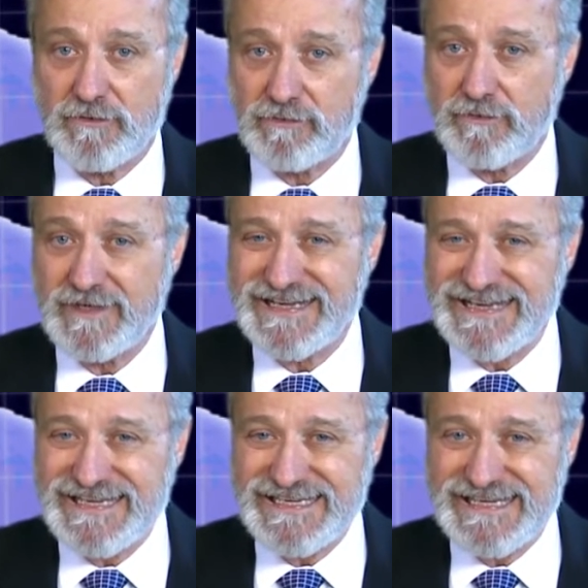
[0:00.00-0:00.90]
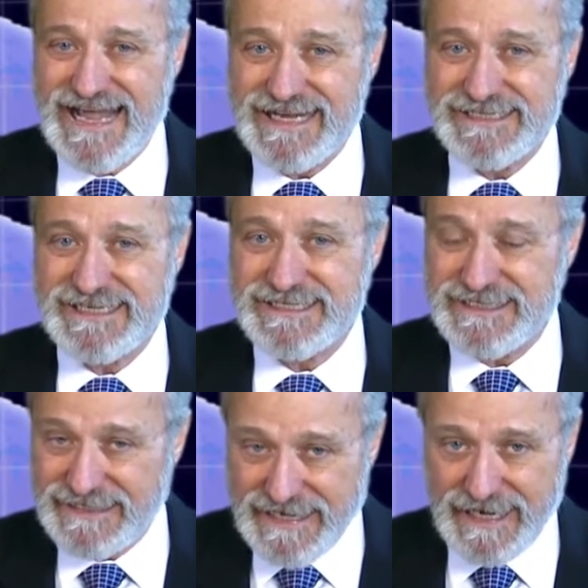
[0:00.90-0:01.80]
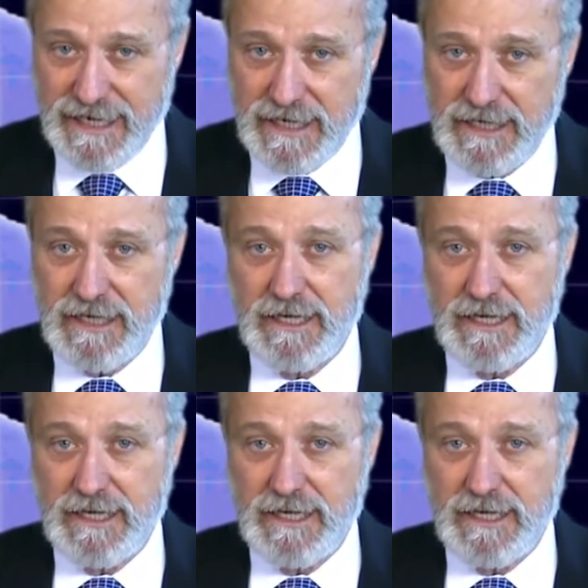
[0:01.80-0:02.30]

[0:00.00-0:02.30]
through the easy access link